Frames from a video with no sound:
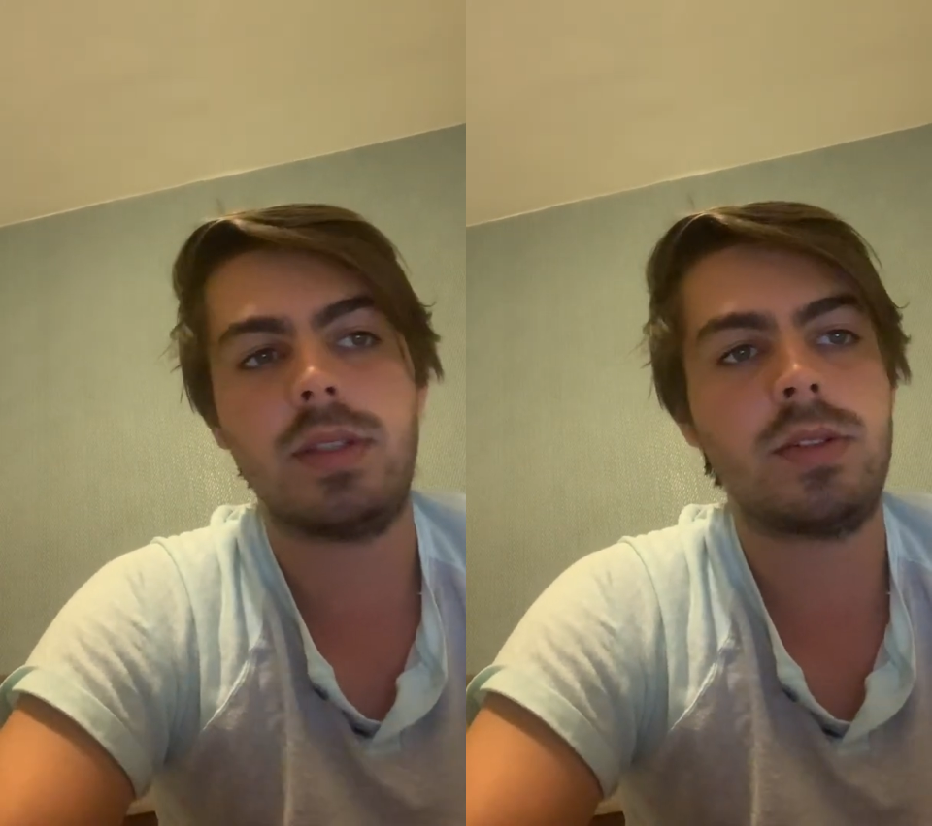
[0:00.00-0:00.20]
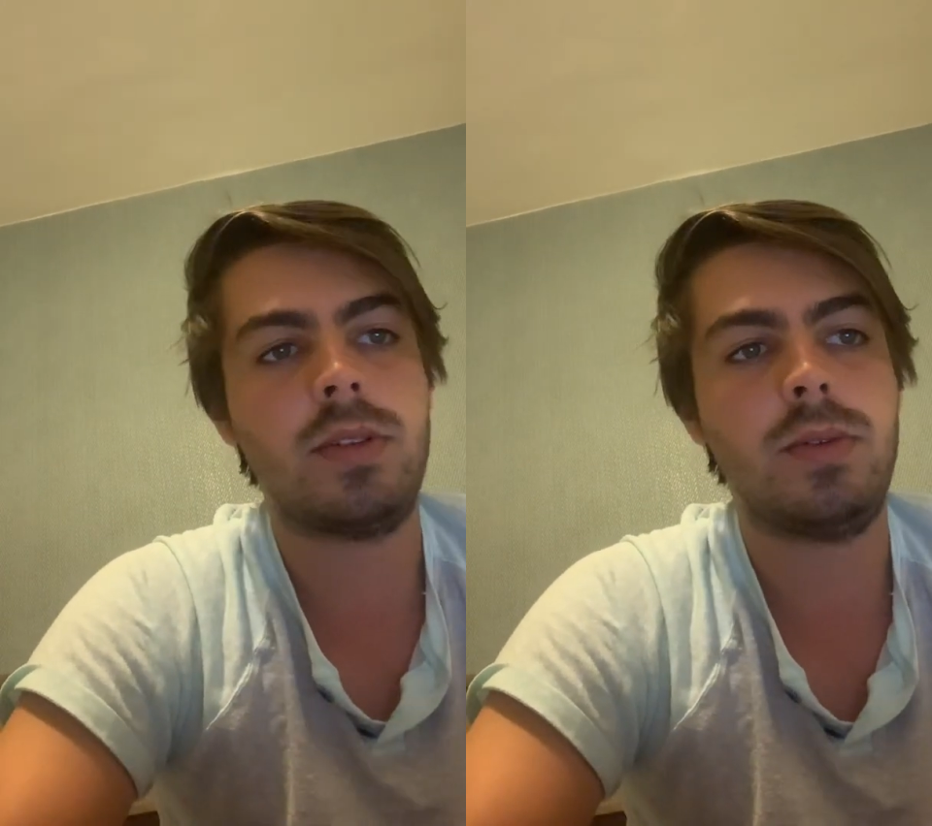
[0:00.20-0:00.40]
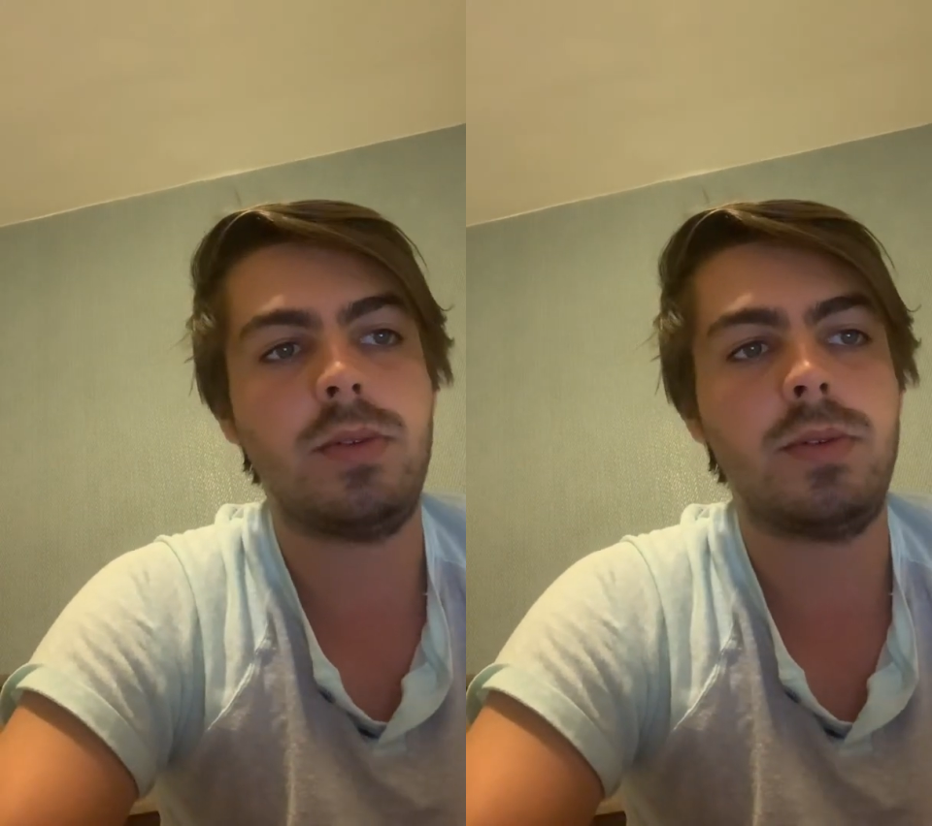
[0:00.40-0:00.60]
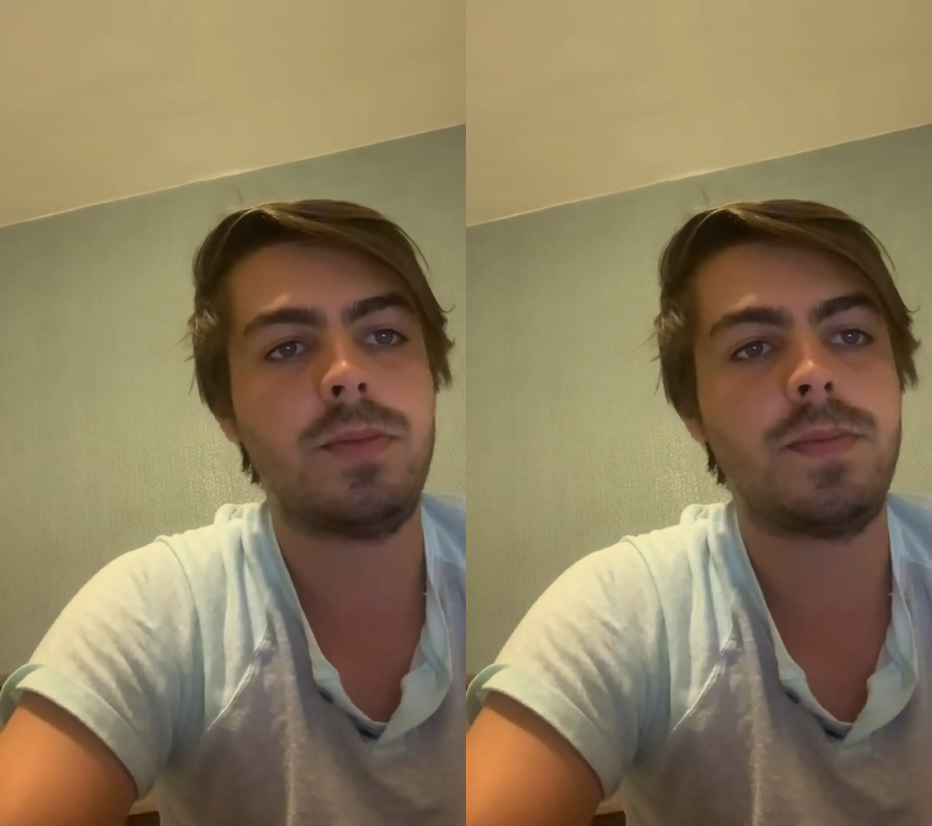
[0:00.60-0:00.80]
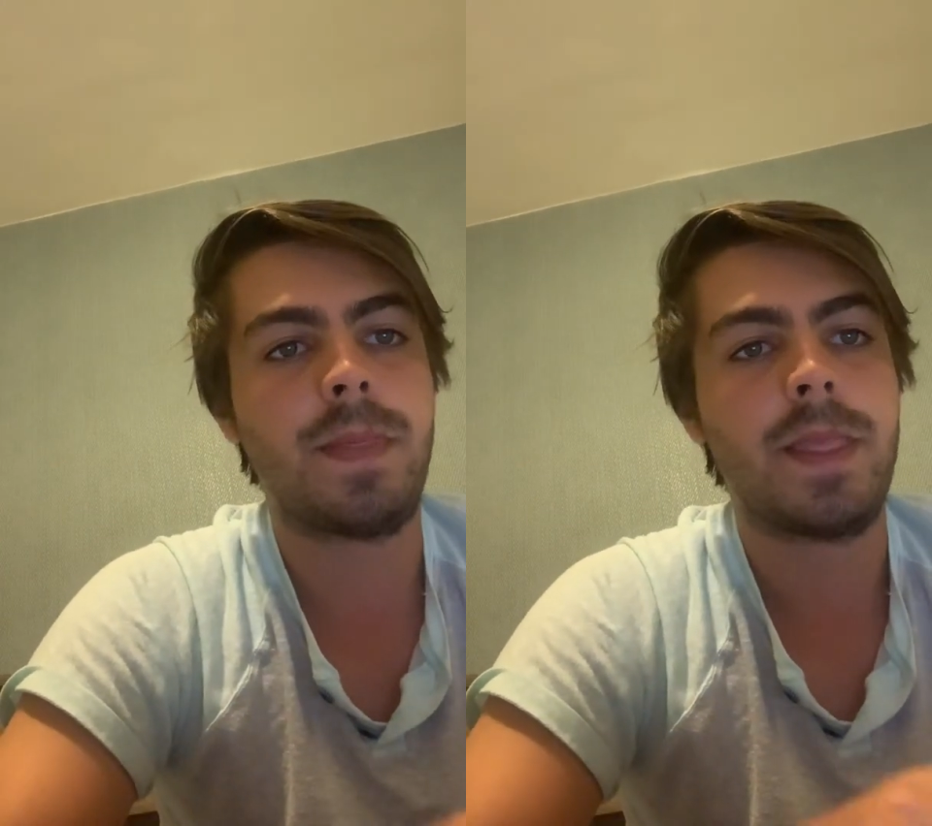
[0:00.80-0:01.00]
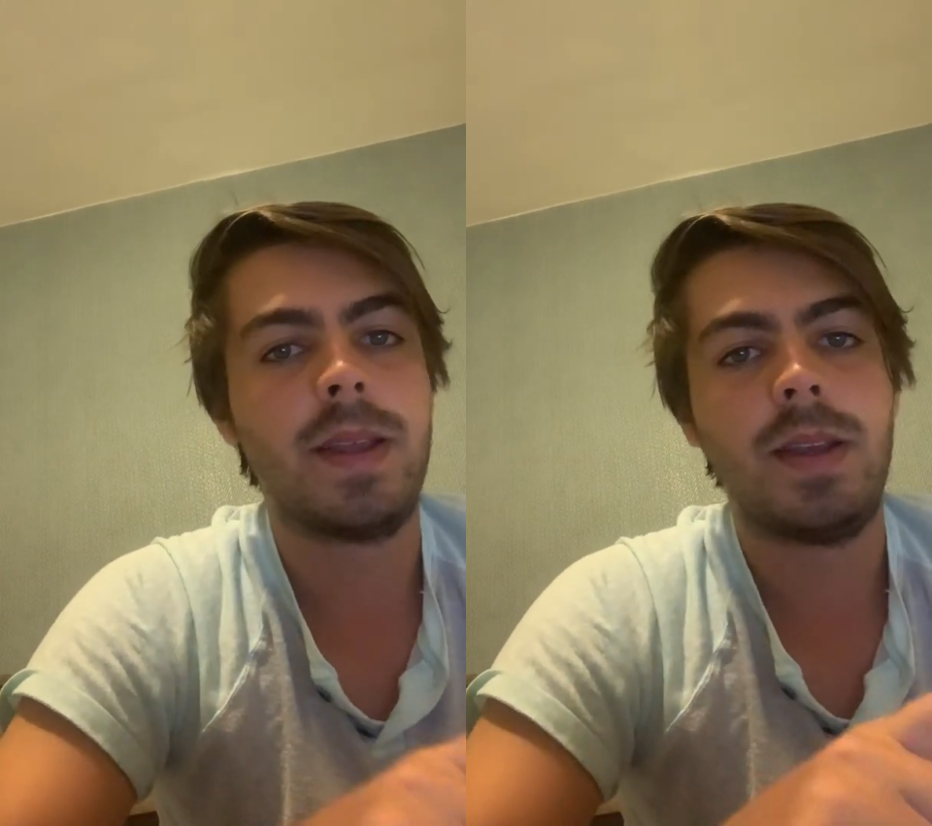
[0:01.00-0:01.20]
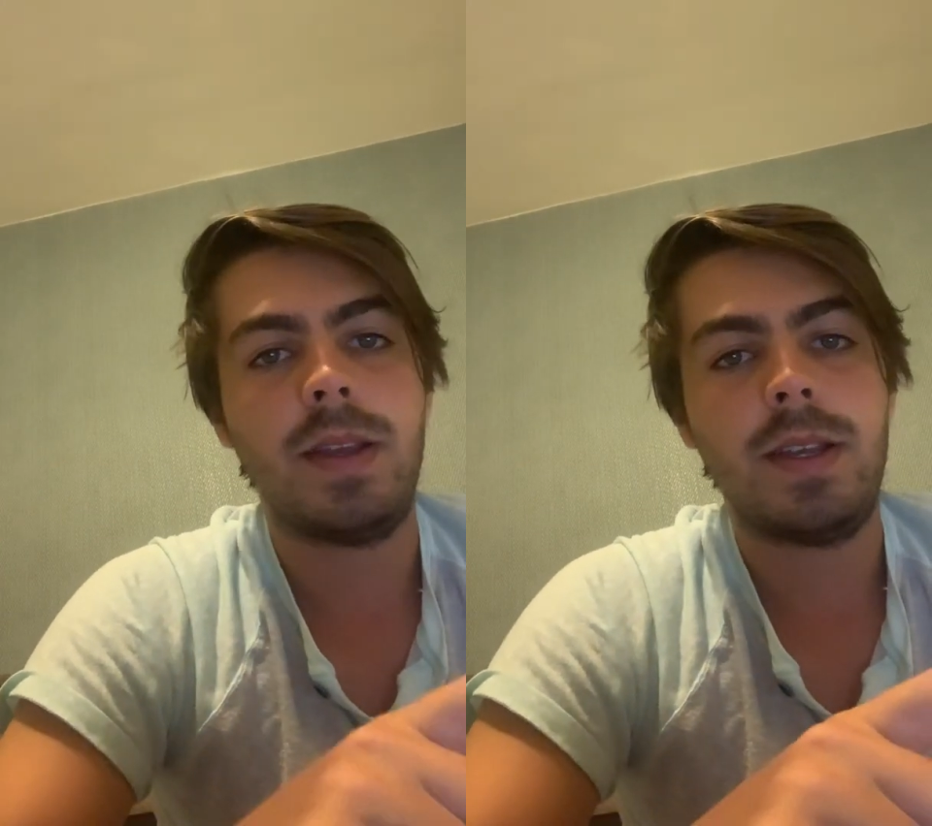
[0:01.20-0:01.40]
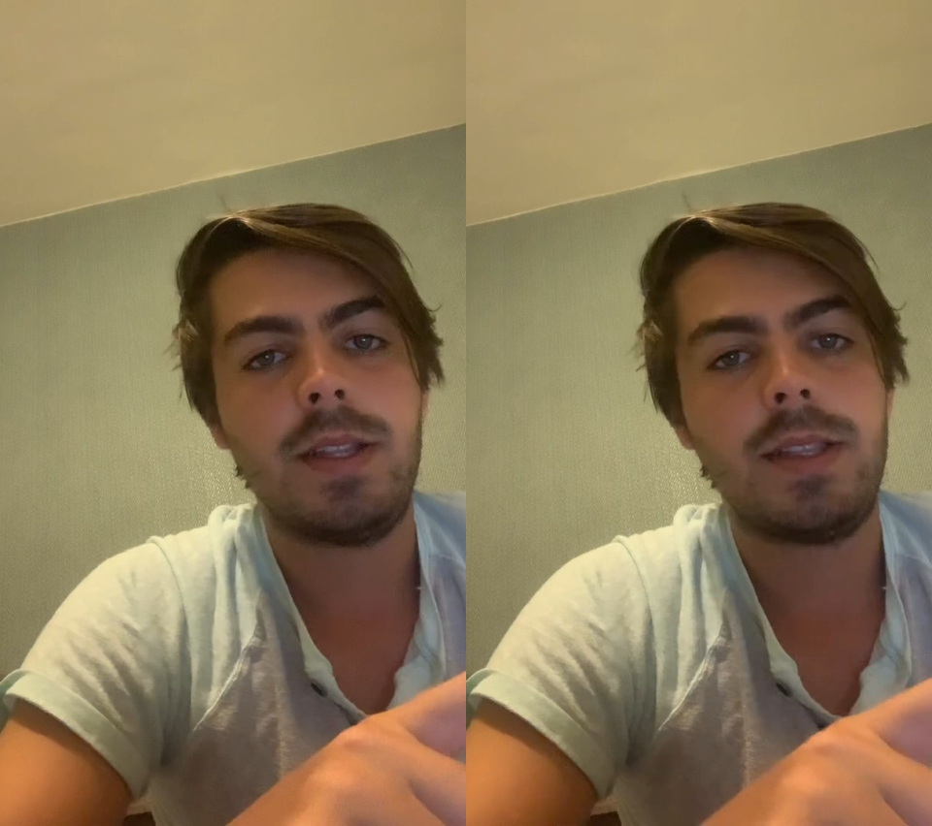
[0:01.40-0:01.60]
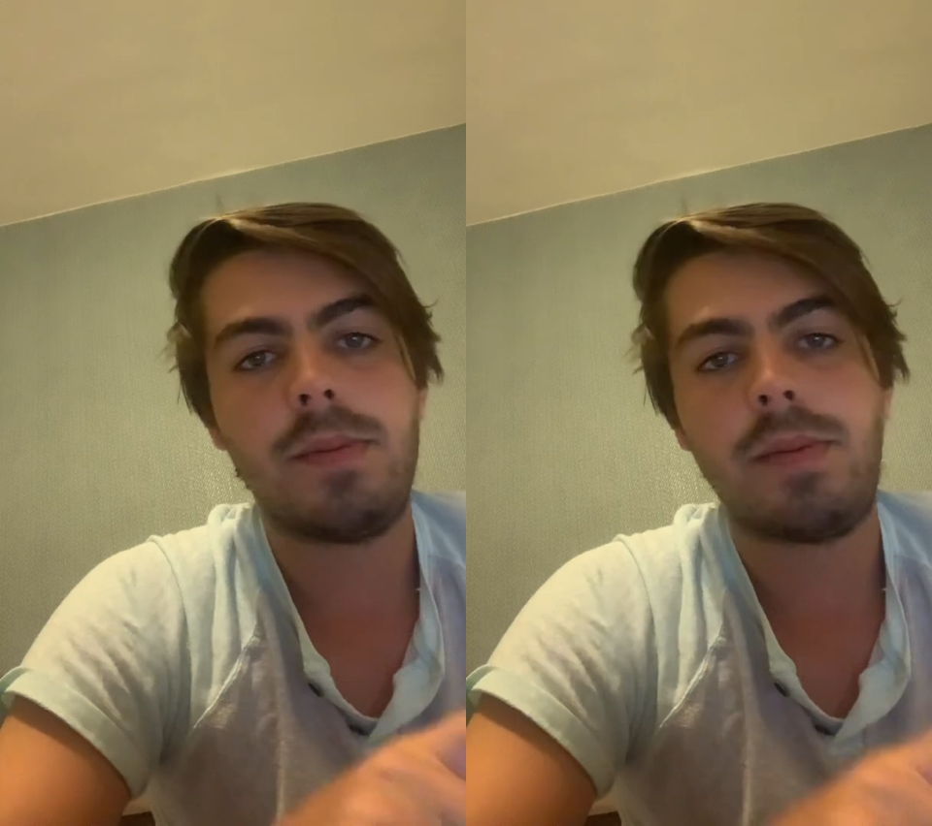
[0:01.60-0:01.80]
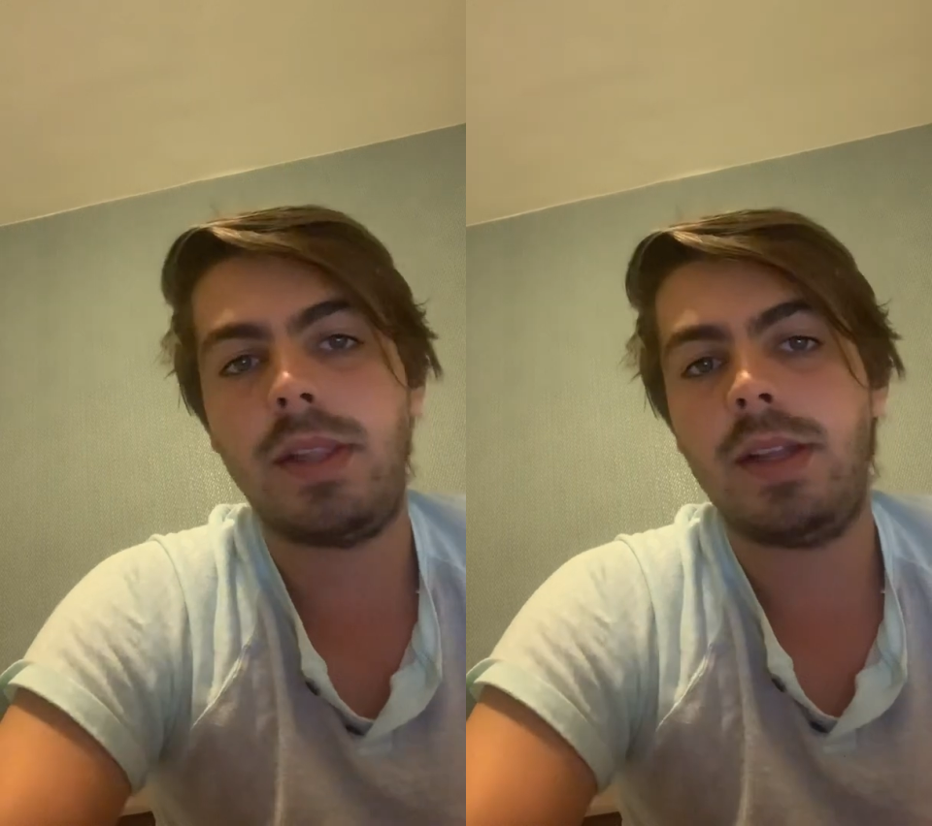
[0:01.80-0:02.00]
to
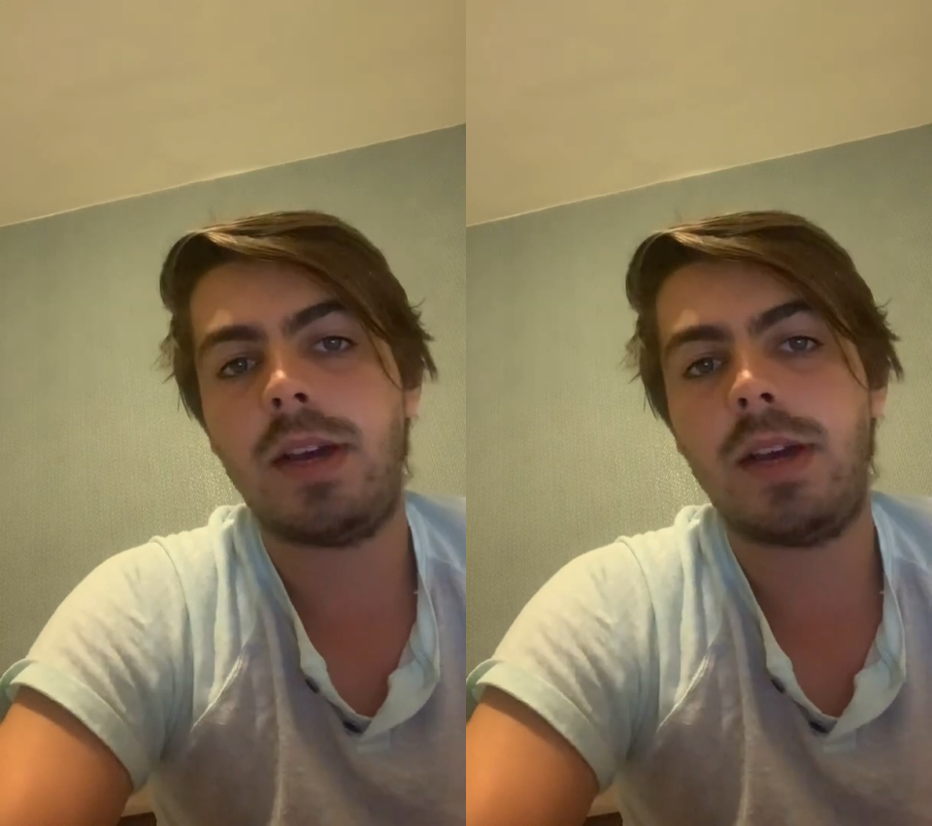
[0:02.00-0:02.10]
depending